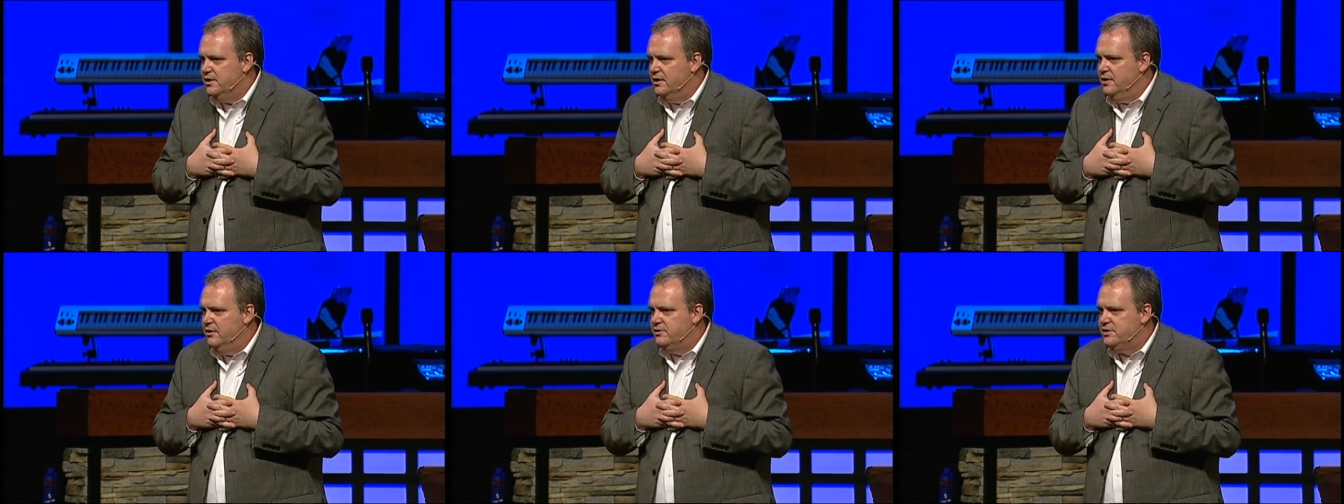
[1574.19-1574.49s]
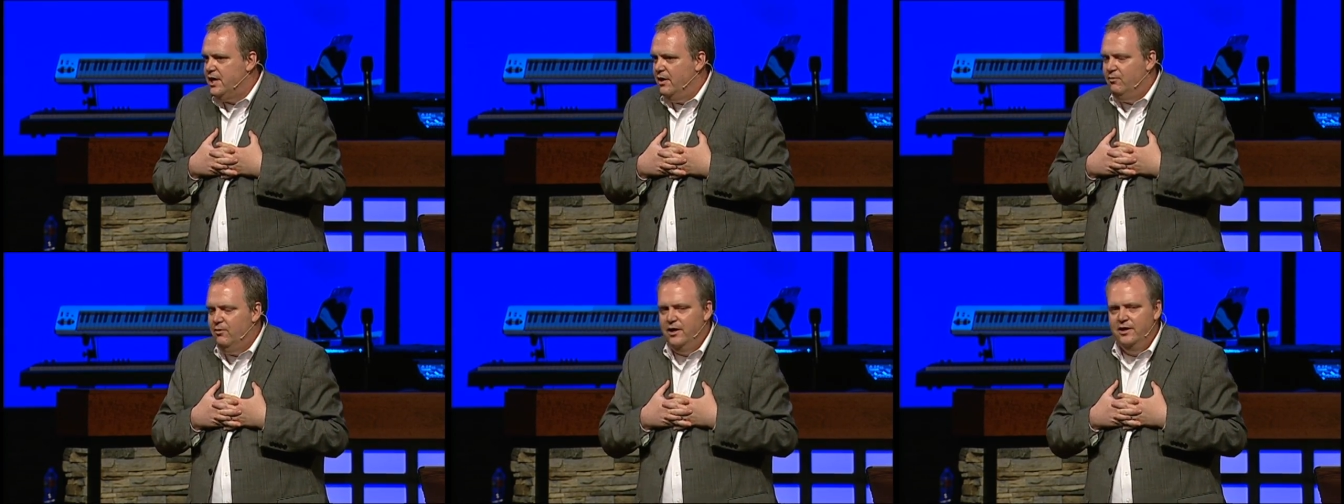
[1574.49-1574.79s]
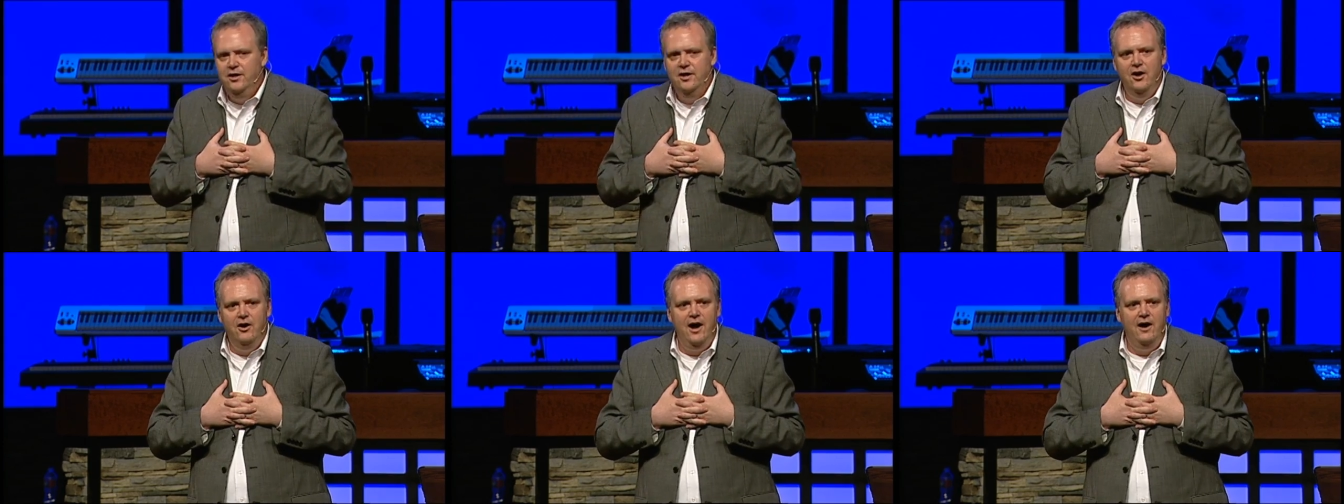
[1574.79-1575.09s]
And you say, well,
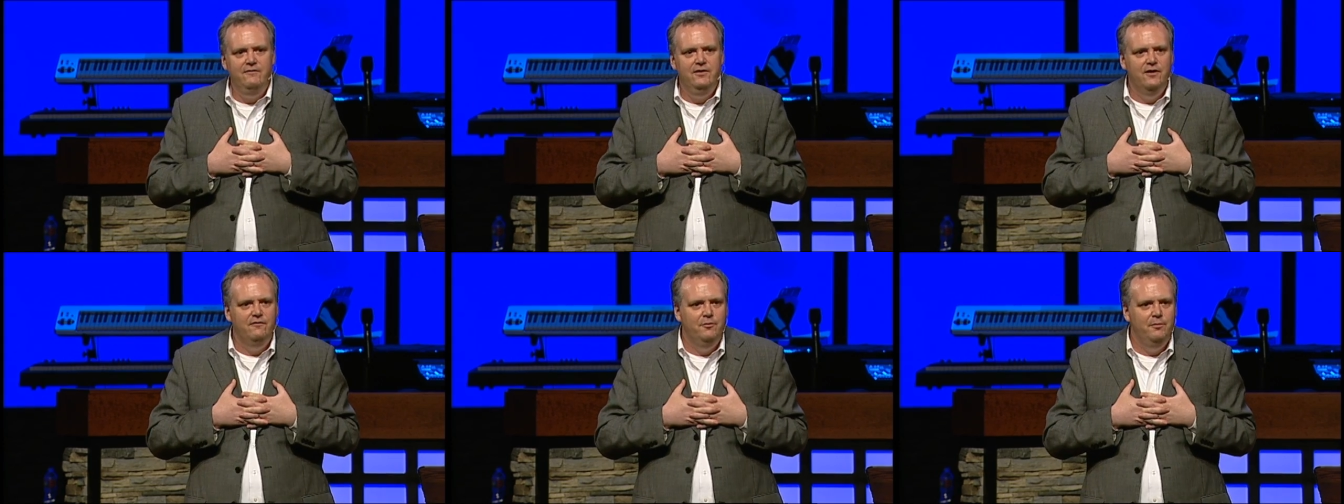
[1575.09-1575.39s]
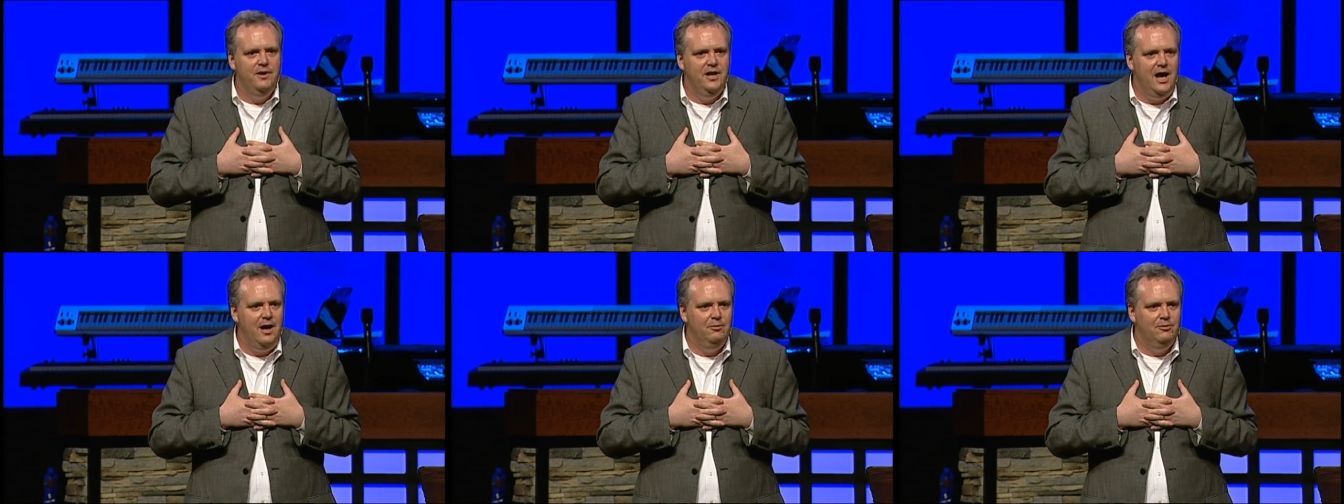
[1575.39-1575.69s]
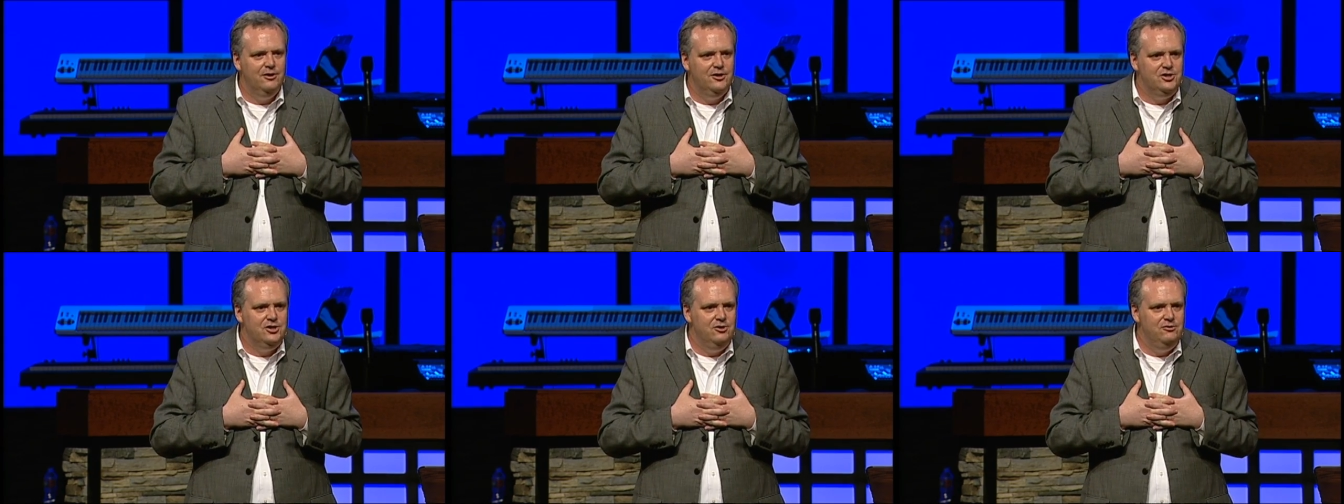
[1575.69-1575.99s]
you know, I've never been able
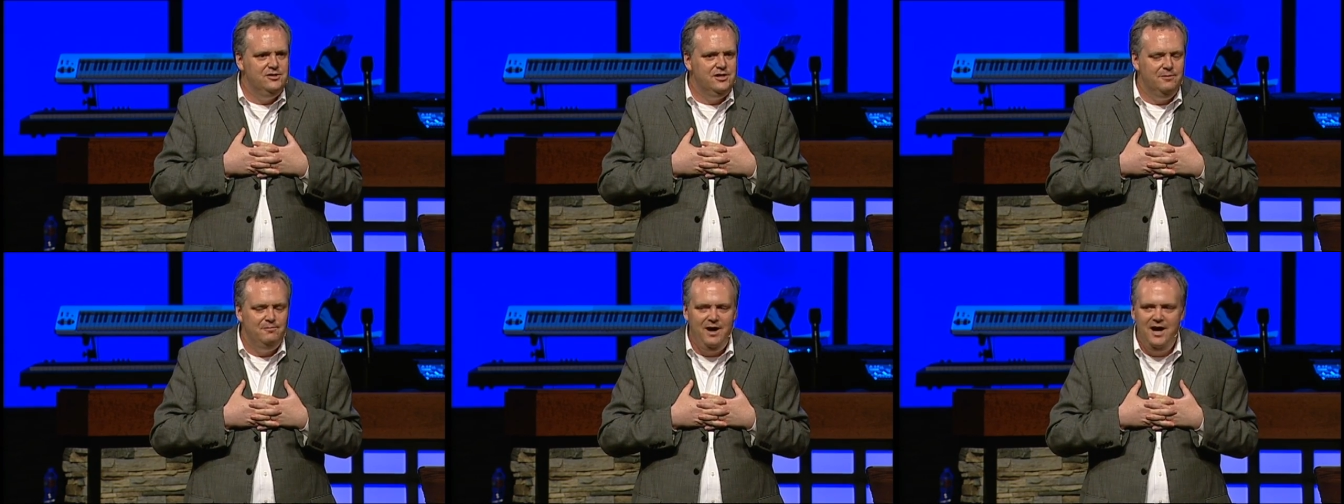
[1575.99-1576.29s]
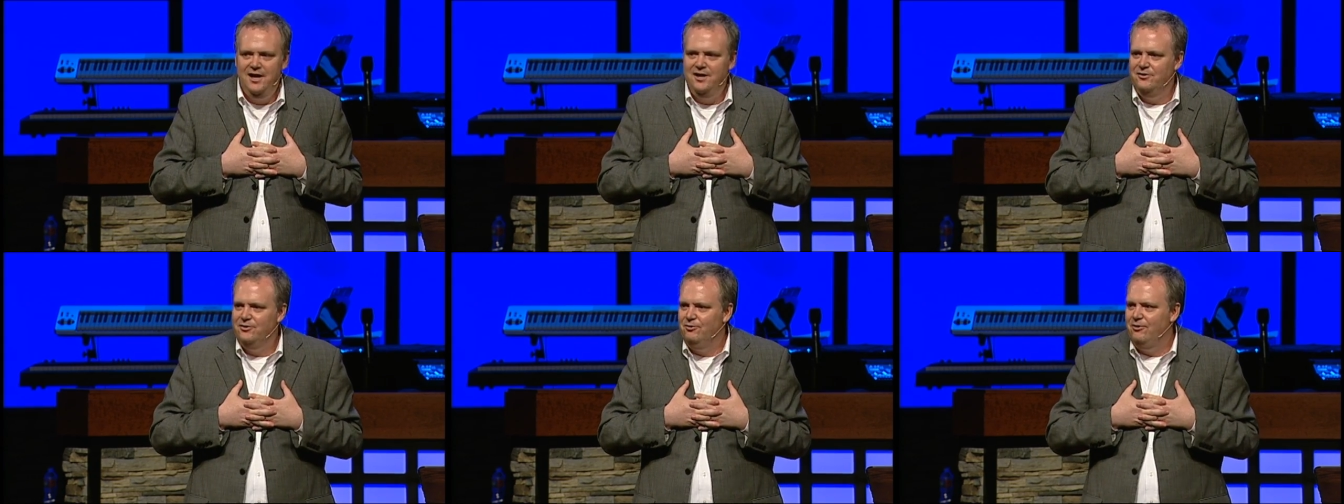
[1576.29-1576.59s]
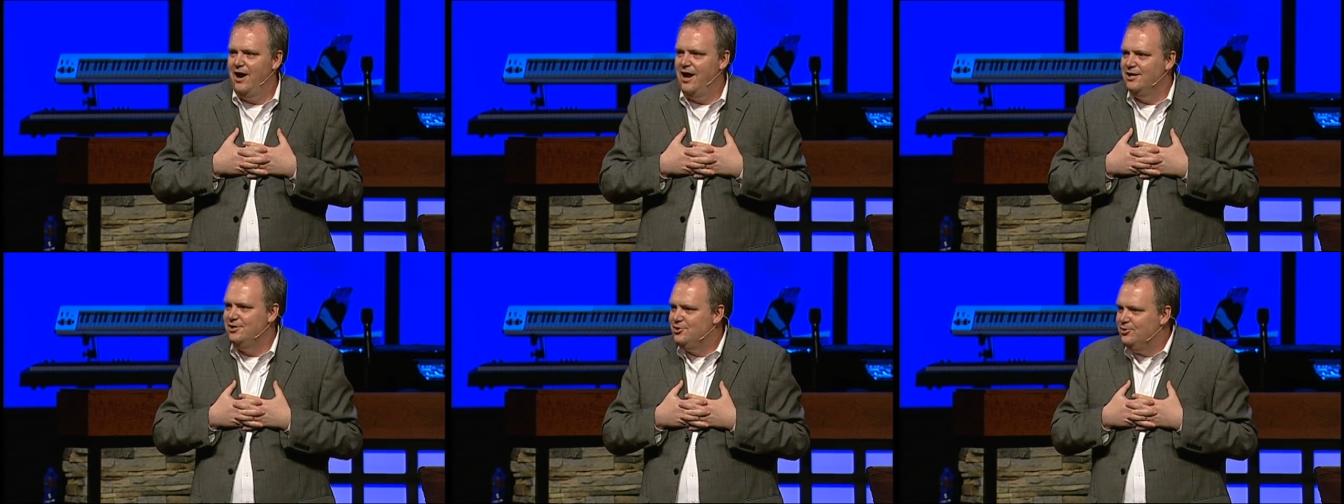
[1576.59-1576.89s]
to choose and make the
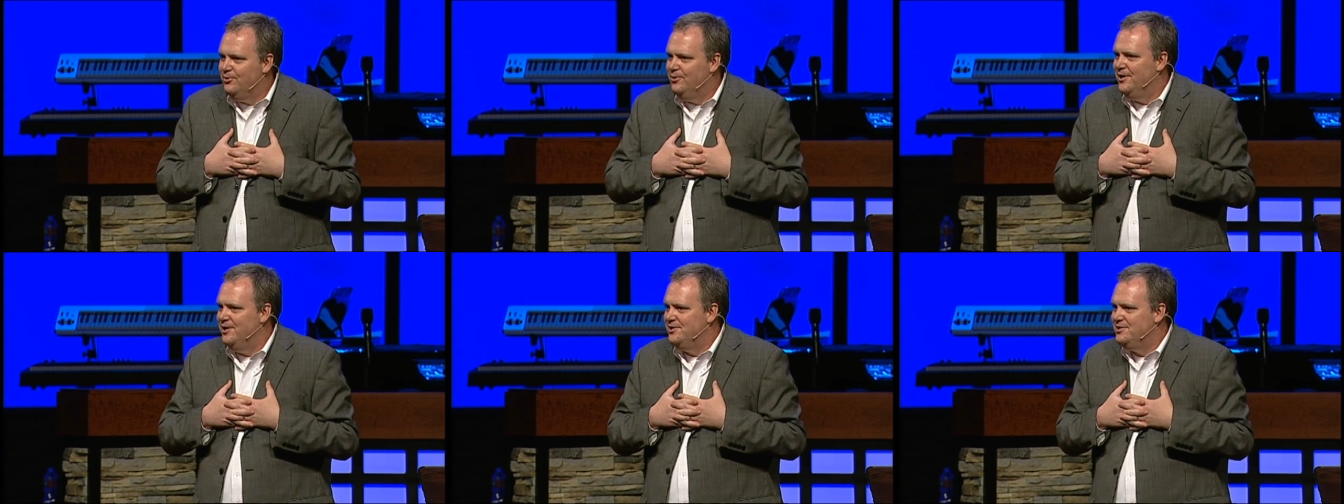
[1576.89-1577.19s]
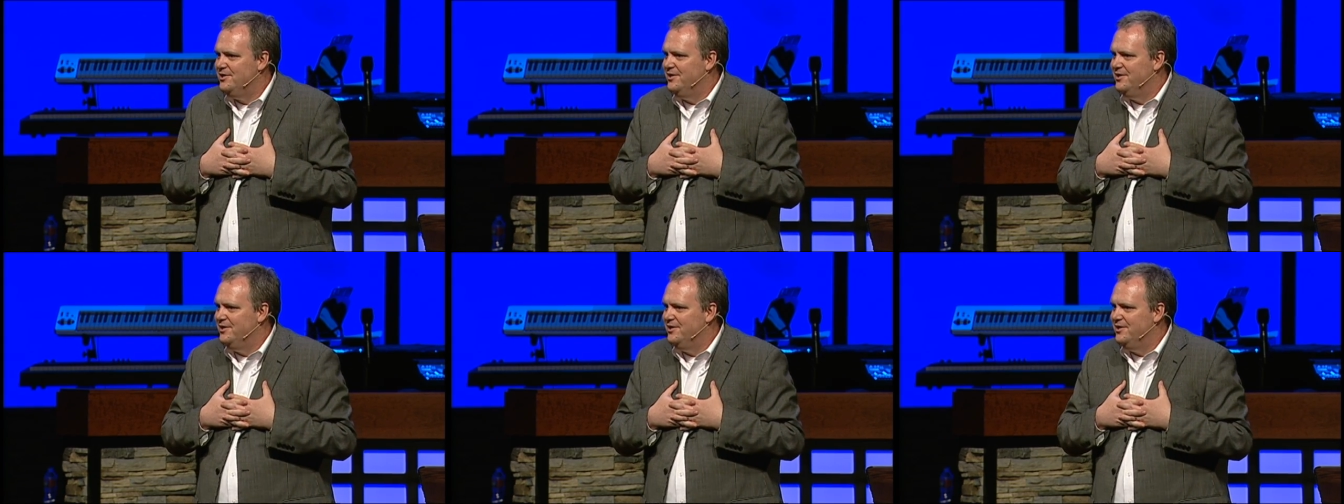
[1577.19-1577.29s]
right choice.